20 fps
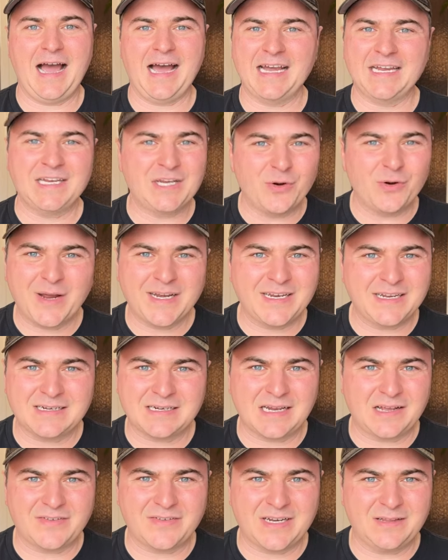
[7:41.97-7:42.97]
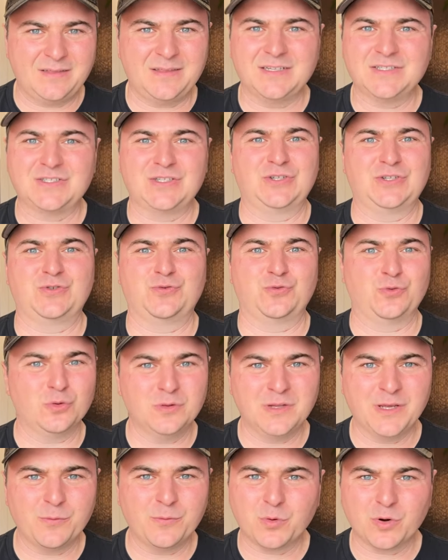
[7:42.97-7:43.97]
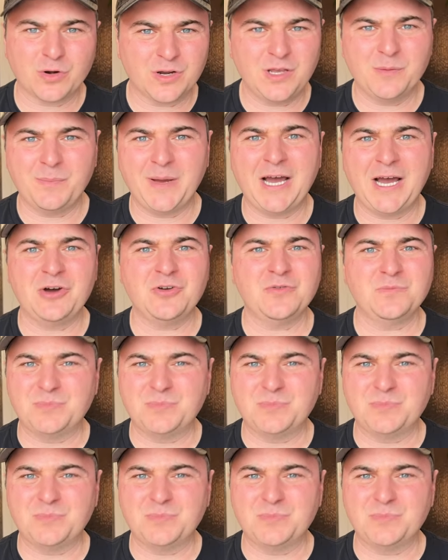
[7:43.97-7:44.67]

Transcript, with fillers: I know I didn't have anything to truly worry about,